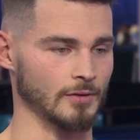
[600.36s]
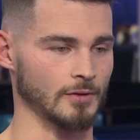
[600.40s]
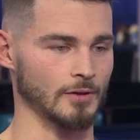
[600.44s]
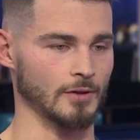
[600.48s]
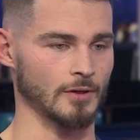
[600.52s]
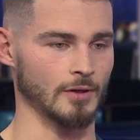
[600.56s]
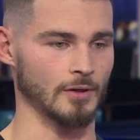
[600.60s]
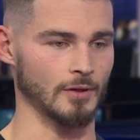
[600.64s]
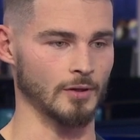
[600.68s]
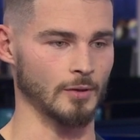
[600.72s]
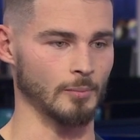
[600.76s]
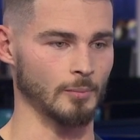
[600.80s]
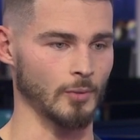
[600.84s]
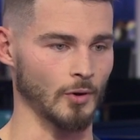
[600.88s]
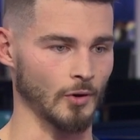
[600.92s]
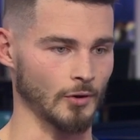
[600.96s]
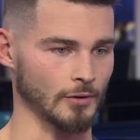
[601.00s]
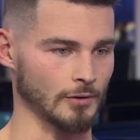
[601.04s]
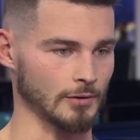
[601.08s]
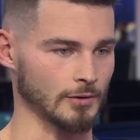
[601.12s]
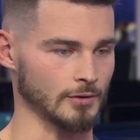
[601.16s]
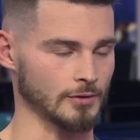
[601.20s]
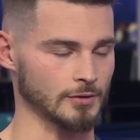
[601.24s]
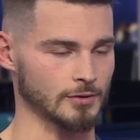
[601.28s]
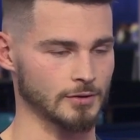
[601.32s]
the
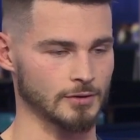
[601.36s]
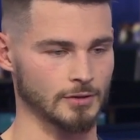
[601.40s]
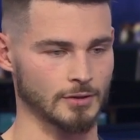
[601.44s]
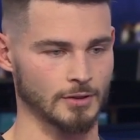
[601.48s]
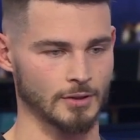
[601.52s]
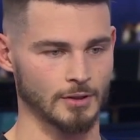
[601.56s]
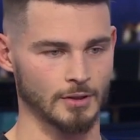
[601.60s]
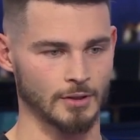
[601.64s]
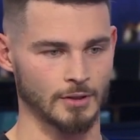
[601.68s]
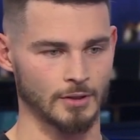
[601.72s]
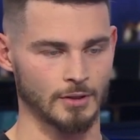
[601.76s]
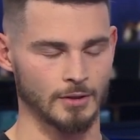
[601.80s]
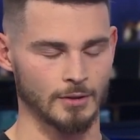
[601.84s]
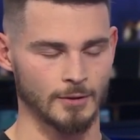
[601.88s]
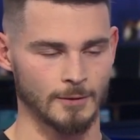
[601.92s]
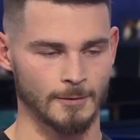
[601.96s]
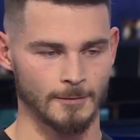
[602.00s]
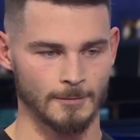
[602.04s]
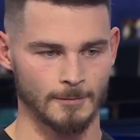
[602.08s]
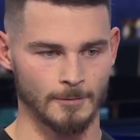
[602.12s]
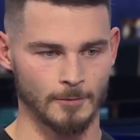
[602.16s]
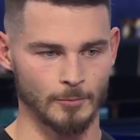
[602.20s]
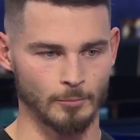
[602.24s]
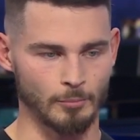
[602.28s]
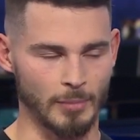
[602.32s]
pointless
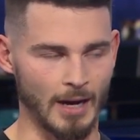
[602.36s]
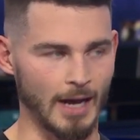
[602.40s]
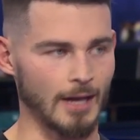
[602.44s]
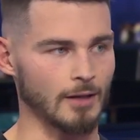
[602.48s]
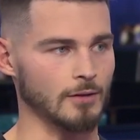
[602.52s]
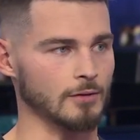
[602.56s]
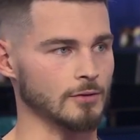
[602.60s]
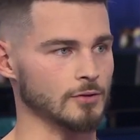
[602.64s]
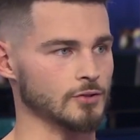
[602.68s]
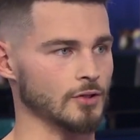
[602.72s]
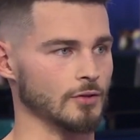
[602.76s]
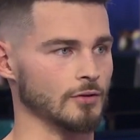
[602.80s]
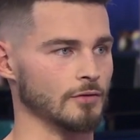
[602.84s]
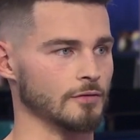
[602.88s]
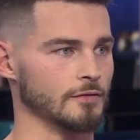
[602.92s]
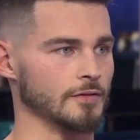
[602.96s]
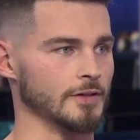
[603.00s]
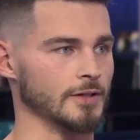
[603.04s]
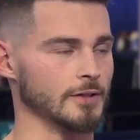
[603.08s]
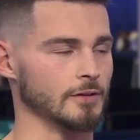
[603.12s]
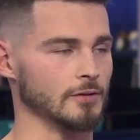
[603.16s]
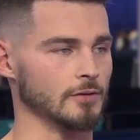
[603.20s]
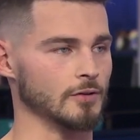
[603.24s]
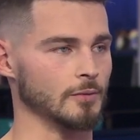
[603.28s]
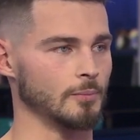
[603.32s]
battles on the
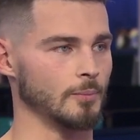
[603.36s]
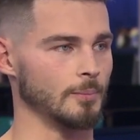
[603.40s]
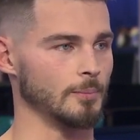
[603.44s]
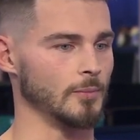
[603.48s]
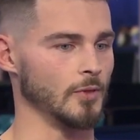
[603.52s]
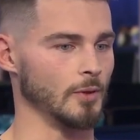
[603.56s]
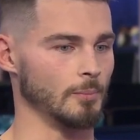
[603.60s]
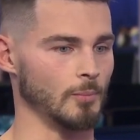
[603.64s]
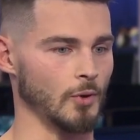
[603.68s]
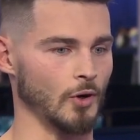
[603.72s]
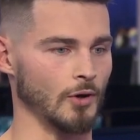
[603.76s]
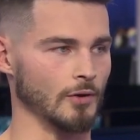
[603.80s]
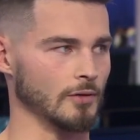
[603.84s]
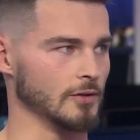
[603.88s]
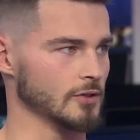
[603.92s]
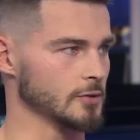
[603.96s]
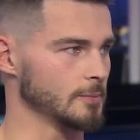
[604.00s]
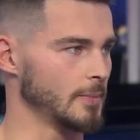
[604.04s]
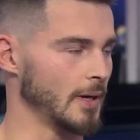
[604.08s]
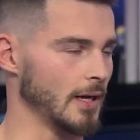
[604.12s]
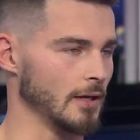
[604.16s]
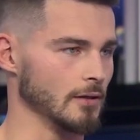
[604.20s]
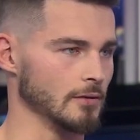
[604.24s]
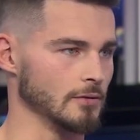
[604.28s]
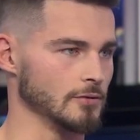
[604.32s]
field, the pointless
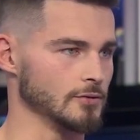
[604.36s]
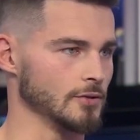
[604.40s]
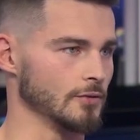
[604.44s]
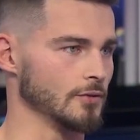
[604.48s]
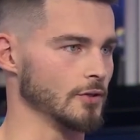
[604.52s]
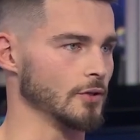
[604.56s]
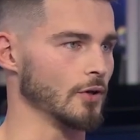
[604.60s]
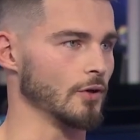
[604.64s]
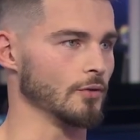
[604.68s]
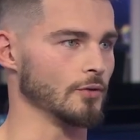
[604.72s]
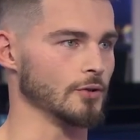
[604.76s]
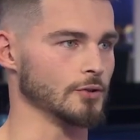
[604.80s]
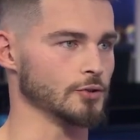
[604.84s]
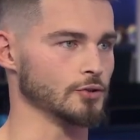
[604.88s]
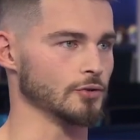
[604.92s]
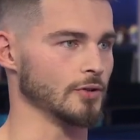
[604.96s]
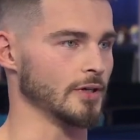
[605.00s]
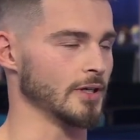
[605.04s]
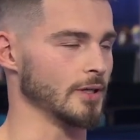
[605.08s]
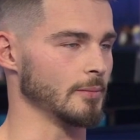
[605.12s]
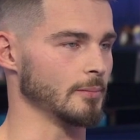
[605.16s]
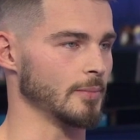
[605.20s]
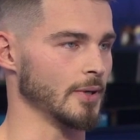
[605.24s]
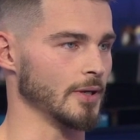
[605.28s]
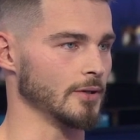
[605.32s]
battles on the
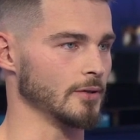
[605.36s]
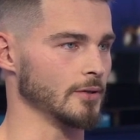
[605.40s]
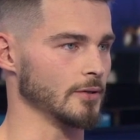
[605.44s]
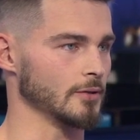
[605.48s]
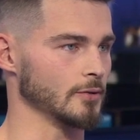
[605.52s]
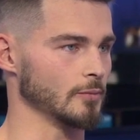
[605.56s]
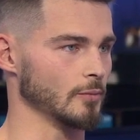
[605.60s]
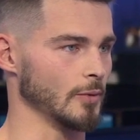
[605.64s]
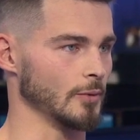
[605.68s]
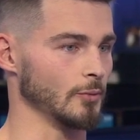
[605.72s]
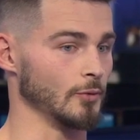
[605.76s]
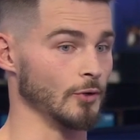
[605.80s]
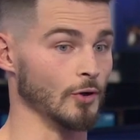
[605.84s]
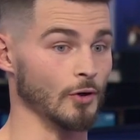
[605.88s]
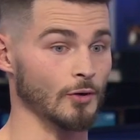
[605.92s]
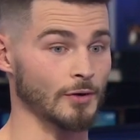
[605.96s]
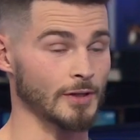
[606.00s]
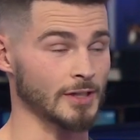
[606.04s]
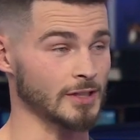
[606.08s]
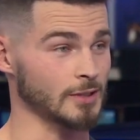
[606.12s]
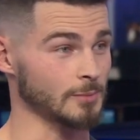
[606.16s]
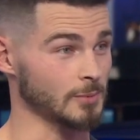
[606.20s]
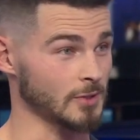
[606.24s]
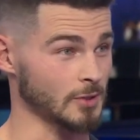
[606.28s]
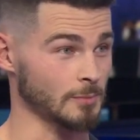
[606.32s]
training paddock, when we don't
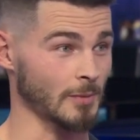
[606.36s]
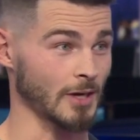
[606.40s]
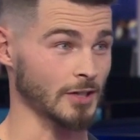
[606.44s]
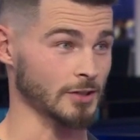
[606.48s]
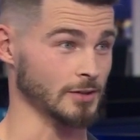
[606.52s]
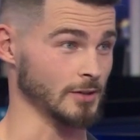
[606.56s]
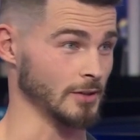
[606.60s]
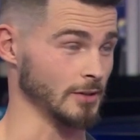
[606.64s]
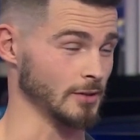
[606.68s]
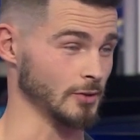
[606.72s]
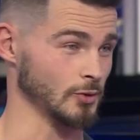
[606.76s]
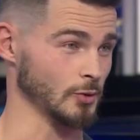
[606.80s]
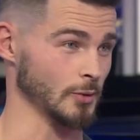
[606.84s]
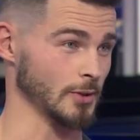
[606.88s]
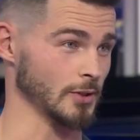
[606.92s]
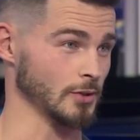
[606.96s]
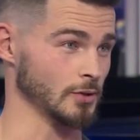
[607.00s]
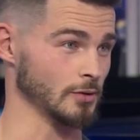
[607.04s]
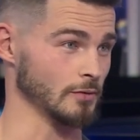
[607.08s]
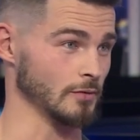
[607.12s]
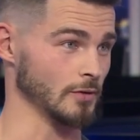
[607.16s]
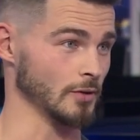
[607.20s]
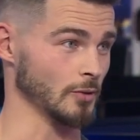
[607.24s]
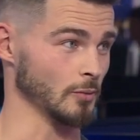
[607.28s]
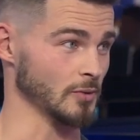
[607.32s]
need to be smashing into each
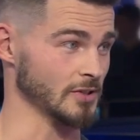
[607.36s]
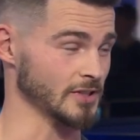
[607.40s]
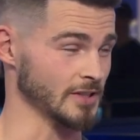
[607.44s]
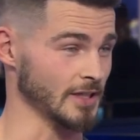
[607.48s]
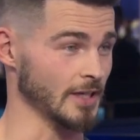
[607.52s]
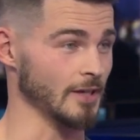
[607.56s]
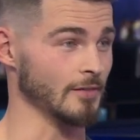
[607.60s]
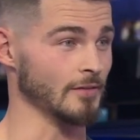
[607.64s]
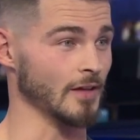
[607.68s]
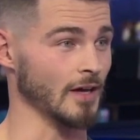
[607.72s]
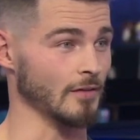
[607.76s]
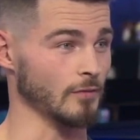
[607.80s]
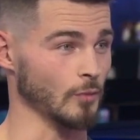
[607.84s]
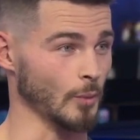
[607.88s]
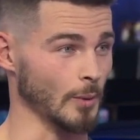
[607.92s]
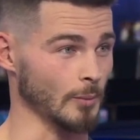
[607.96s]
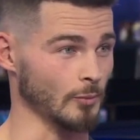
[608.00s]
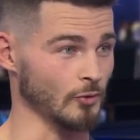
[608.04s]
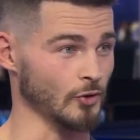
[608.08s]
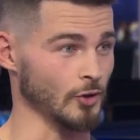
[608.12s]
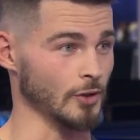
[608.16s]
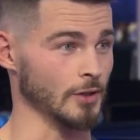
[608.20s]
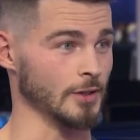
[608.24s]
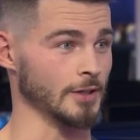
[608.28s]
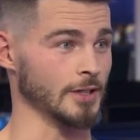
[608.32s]
other. We save that for when
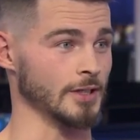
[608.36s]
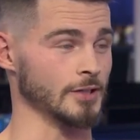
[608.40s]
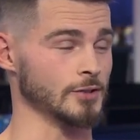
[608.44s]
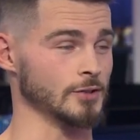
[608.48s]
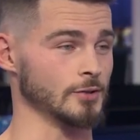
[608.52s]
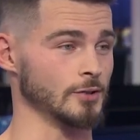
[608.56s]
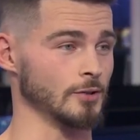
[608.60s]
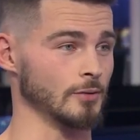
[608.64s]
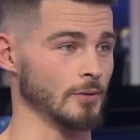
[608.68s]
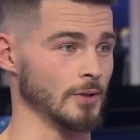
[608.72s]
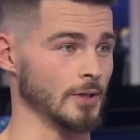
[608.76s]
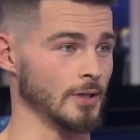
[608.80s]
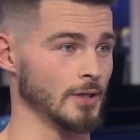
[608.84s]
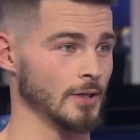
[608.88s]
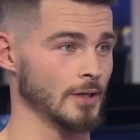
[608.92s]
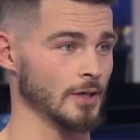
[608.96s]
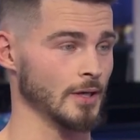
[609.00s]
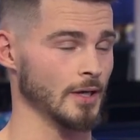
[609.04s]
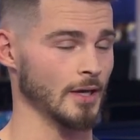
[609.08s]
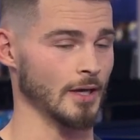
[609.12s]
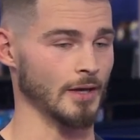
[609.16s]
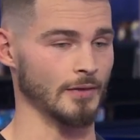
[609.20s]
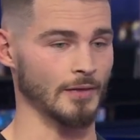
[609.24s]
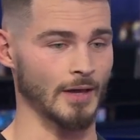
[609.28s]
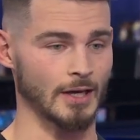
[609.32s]
we really need to do it.
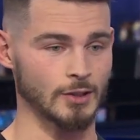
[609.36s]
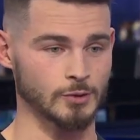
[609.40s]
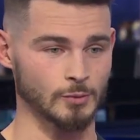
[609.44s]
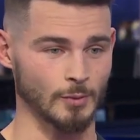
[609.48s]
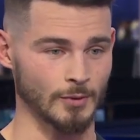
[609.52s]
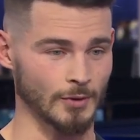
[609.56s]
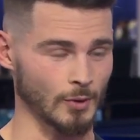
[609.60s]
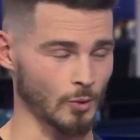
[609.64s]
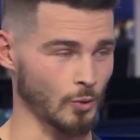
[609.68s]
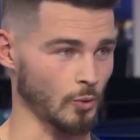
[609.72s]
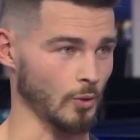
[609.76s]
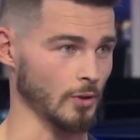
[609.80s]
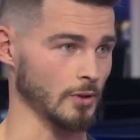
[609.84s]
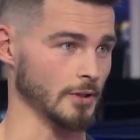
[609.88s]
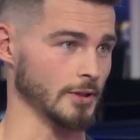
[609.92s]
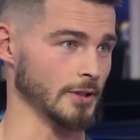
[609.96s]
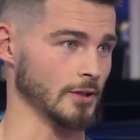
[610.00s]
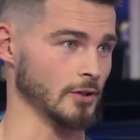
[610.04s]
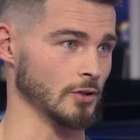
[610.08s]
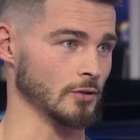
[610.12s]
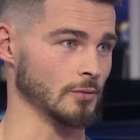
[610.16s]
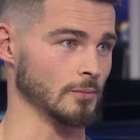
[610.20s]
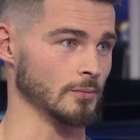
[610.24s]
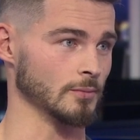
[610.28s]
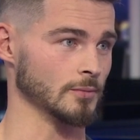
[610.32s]
And that's when the quality
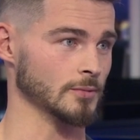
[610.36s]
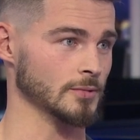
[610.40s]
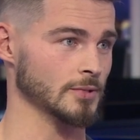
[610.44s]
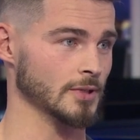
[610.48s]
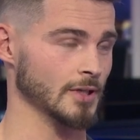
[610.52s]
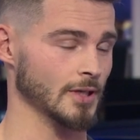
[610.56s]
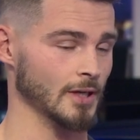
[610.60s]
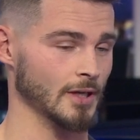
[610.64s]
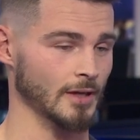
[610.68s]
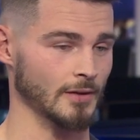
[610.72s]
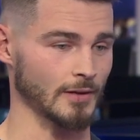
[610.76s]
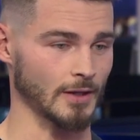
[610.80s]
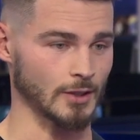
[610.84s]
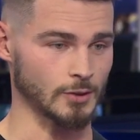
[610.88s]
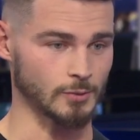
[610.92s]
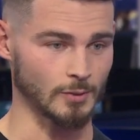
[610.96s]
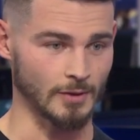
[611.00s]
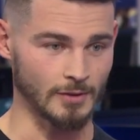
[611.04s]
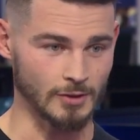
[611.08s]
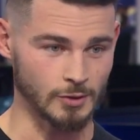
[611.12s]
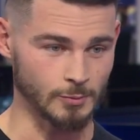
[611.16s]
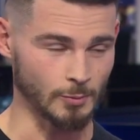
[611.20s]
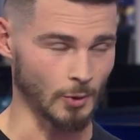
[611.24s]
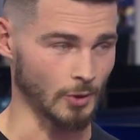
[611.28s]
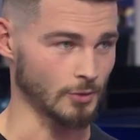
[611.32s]
comes, that's where
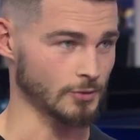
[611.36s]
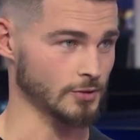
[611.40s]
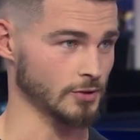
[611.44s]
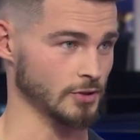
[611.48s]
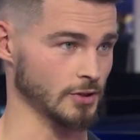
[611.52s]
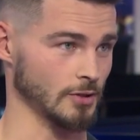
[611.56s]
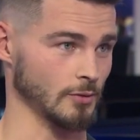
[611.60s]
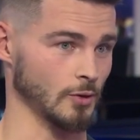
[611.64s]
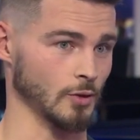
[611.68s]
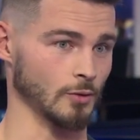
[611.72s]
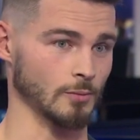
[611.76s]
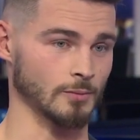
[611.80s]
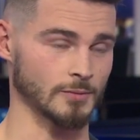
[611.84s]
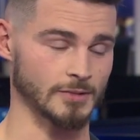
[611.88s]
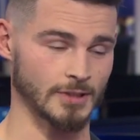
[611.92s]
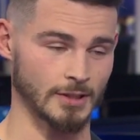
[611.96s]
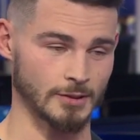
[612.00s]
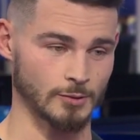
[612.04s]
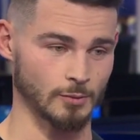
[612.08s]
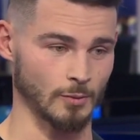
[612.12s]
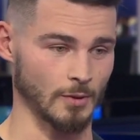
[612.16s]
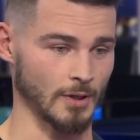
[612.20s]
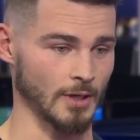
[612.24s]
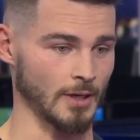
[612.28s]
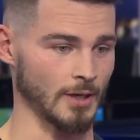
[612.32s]
the sponsorship comes,
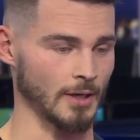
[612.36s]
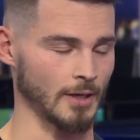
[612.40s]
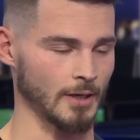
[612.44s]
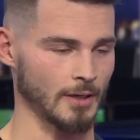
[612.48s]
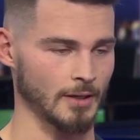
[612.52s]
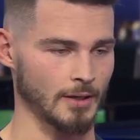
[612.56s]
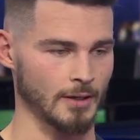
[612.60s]
that's where